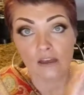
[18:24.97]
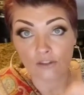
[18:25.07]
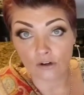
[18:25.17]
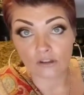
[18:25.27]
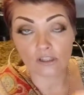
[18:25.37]

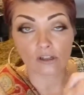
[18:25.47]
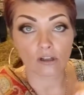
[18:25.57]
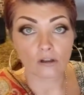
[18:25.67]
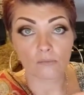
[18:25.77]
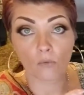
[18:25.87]
They're a
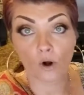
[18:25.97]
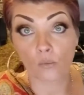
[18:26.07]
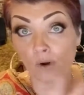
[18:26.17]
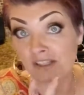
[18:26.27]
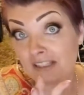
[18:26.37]
little more
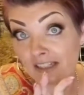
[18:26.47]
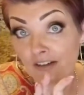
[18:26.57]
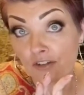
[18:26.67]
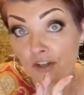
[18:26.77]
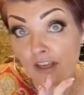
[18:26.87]
rustic
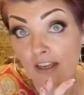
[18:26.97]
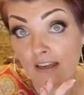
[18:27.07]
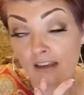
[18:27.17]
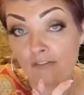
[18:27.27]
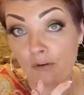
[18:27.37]

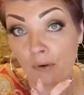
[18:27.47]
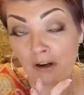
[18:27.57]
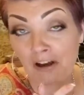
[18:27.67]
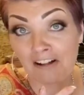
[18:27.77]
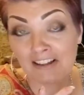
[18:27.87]
looking, if you want
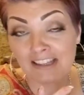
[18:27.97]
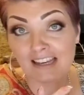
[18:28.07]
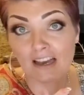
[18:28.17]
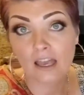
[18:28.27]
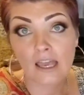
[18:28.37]
to call it
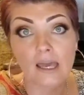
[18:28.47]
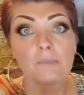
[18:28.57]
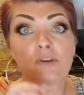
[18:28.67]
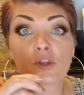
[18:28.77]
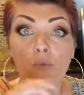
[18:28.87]
that,
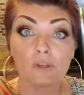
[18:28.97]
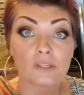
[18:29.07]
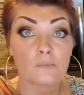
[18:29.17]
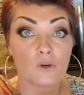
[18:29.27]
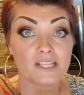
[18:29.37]
but they're
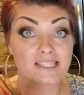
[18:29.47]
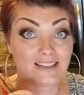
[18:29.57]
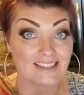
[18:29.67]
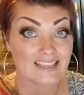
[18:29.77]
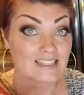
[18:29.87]
really moist
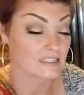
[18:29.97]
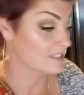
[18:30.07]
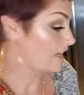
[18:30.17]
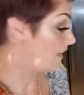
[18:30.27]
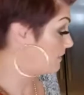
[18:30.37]
on the
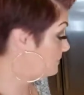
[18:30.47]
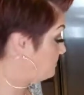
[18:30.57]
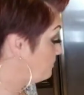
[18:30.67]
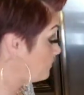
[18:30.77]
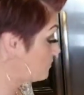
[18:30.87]
inside.
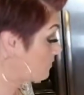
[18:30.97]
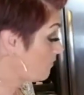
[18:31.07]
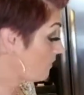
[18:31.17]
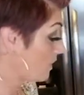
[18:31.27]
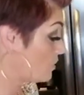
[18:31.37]

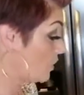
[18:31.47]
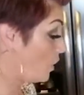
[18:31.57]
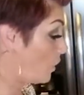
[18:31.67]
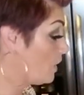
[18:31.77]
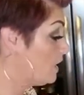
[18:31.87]

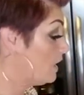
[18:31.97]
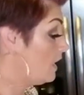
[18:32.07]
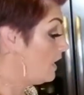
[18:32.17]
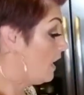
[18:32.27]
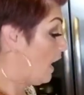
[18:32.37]
So
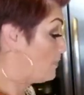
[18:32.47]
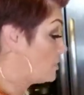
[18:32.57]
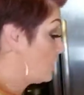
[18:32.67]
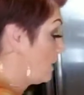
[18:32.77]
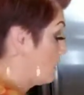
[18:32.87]
I'm
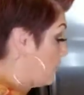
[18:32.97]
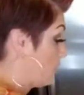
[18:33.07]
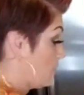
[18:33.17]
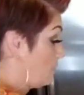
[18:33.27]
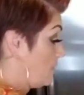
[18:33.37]
just gonna
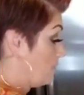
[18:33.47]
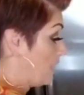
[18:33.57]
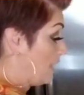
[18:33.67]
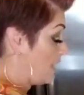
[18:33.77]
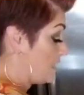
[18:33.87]
lift them. It
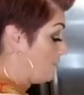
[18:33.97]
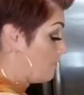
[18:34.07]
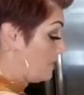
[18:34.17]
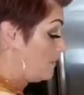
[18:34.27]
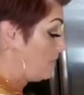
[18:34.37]
probably hasn't even
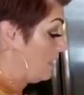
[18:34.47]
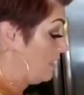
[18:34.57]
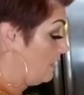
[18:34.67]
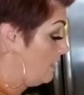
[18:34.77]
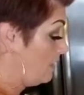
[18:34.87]
been a minute,
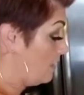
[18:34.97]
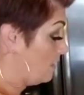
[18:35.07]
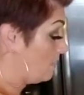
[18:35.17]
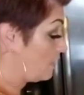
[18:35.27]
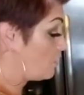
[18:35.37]

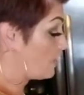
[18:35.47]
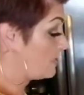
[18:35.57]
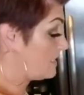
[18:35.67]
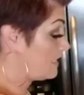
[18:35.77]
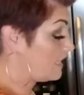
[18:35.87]
but you can
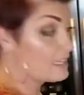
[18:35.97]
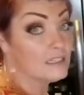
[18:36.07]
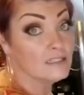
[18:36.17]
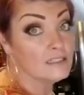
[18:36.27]
see